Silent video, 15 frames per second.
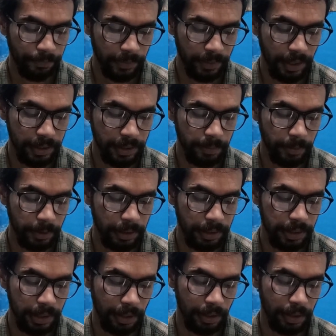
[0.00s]
Then she put the
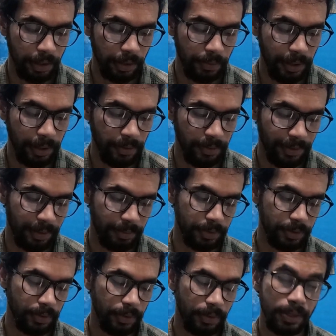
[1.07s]
quilt over him.
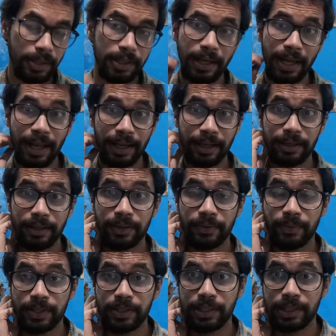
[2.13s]
So her anger,
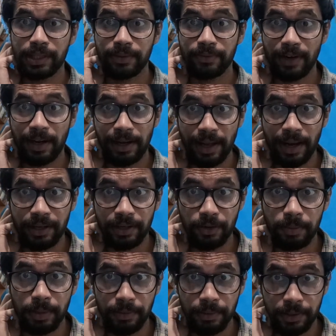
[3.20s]
which she felt at
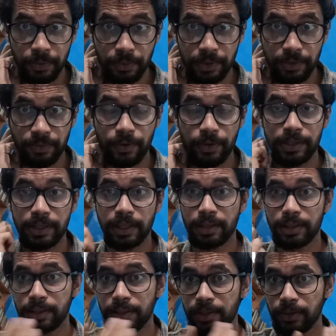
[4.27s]
Yumi, which was forcing
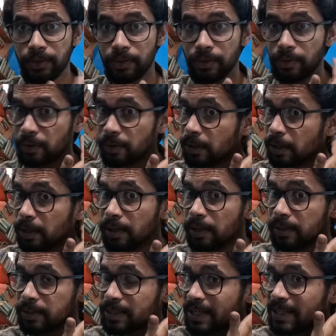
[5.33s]
her to,
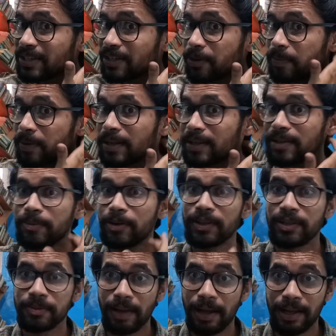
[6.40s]
change her opinion about
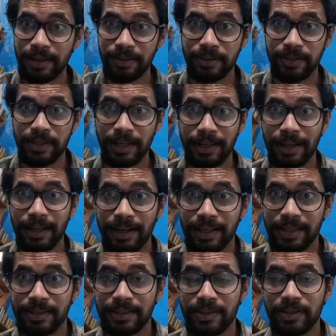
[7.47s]
this man, to say
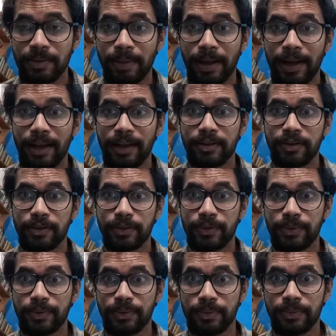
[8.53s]
he's just a man,
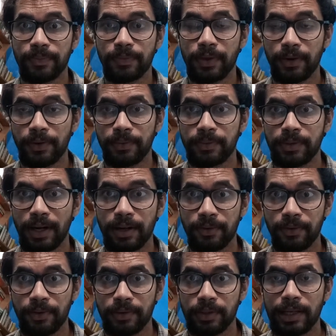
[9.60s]
to try
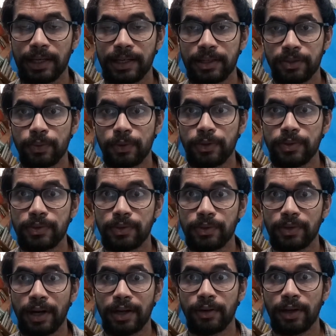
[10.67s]
to clean his wounds, to
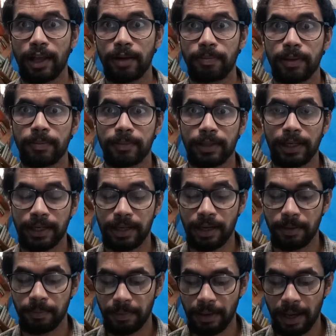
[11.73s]
try to help him clean
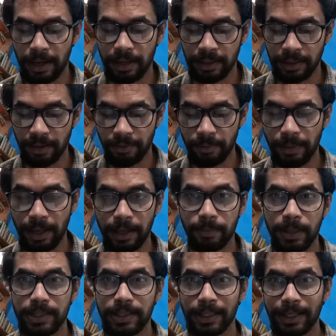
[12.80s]
up and give him like
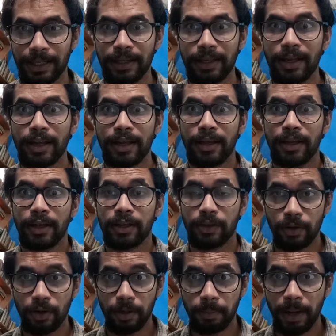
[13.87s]
basically
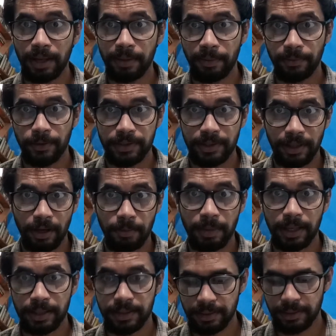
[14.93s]
a bath before Sadao
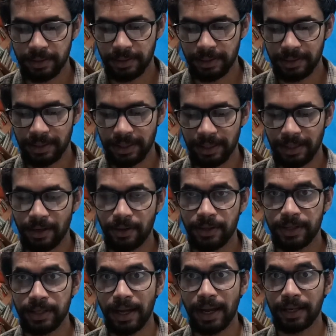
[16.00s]
begins the surgery. Now
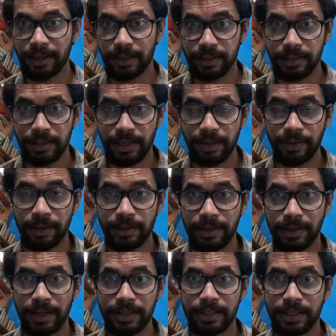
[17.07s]
her anger is leaving
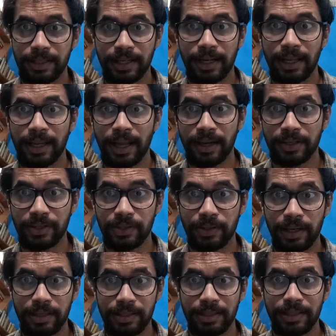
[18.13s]
her and she's getting anxious
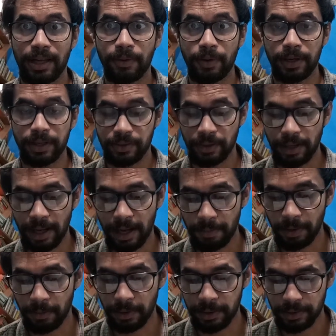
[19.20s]
again. She's like, what is going to
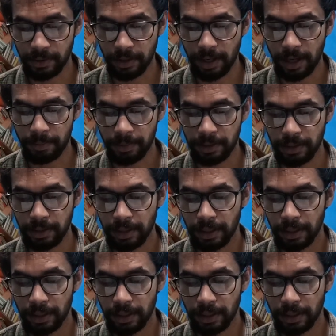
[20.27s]
happen? What is going to happen?